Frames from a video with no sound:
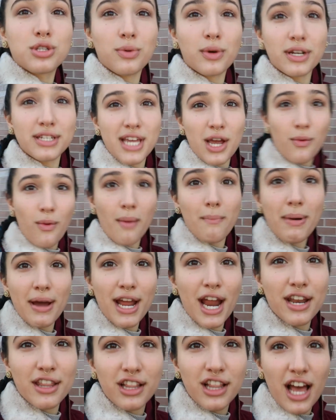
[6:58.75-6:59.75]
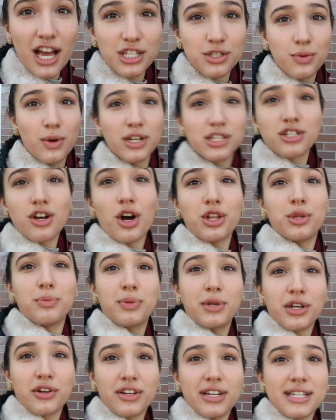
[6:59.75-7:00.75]
so we're gonna take one bite out of the last one. It's called the
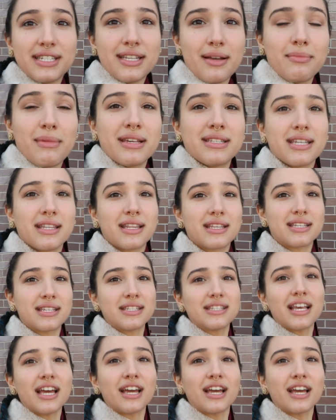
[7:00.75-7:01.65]
Purist. I'm guessing this is